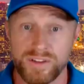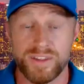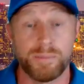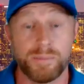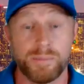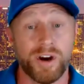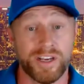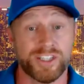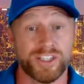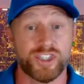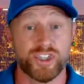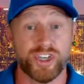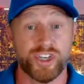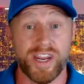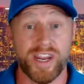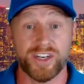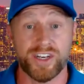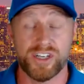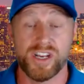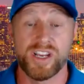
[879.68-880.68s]
the market's
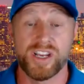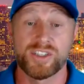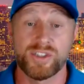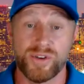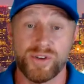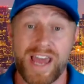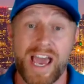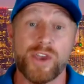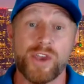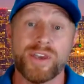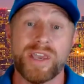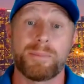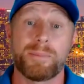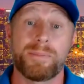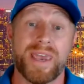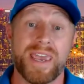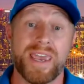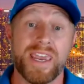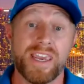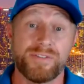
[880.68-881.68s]
changed. So now you get
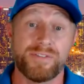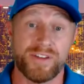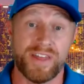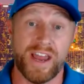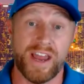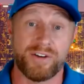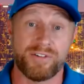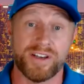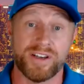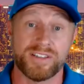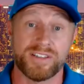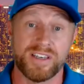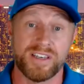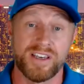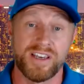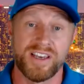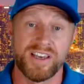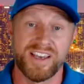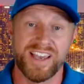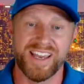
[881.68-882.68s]
paid for that risk.
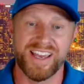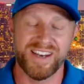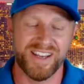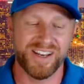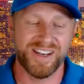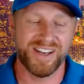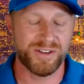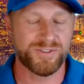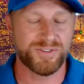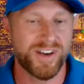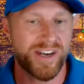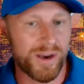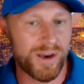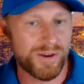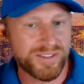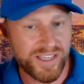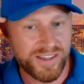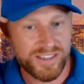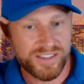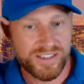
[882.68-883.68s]
And it's funny, I
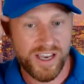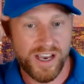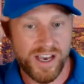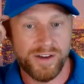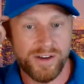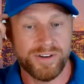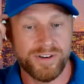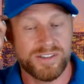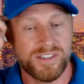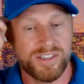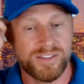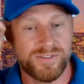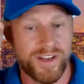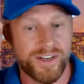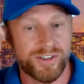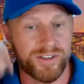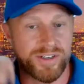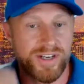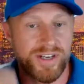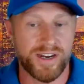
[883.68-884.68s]
was at this conference, this
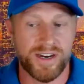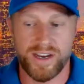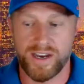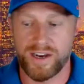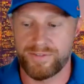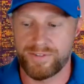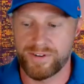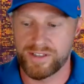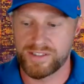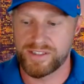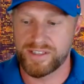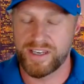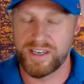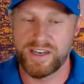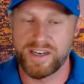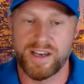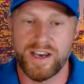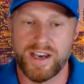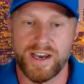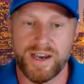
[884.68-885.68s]
venture debt conference
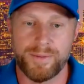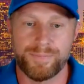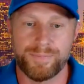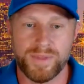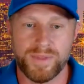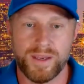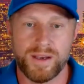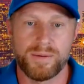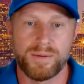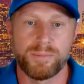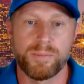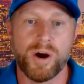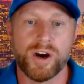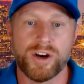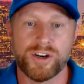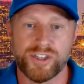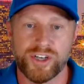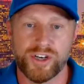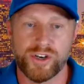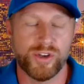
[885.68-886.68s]
in
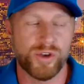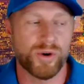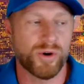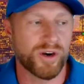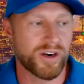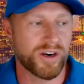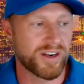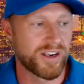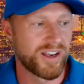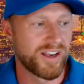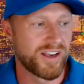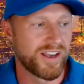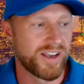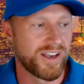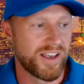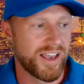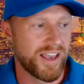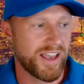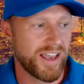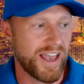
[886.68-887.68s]
March in New York.
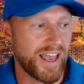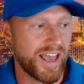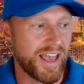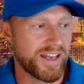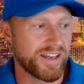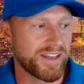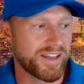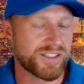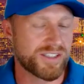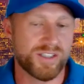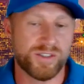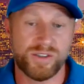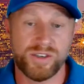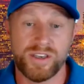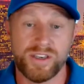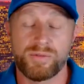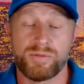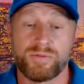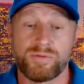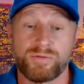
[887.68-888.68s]
And this is
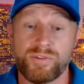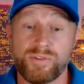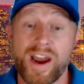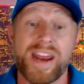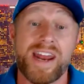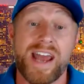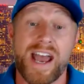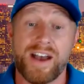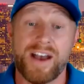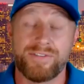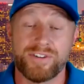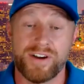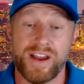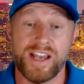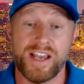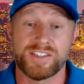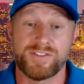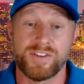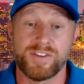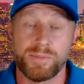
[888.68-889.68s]
right after
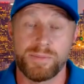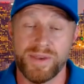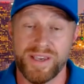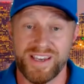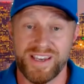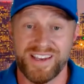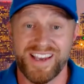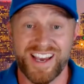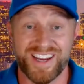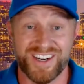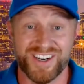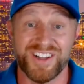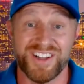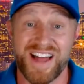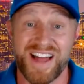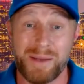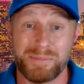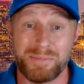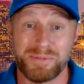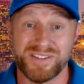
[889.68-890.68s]
SVB had
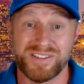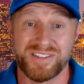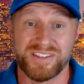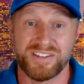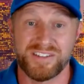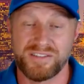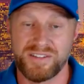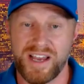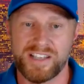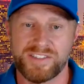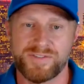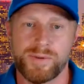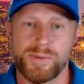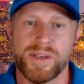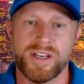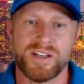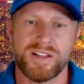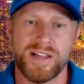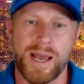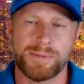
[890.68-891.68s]
collapsed.
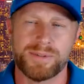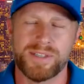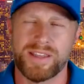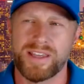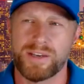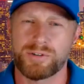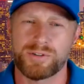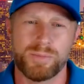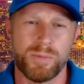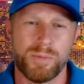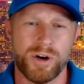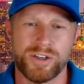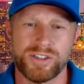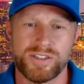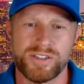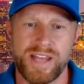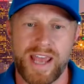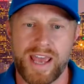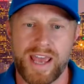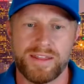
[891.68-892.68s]
SVB collapsed, I think it was
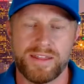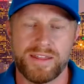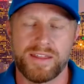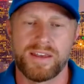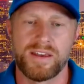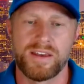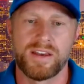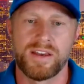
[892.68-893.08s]
March 10th.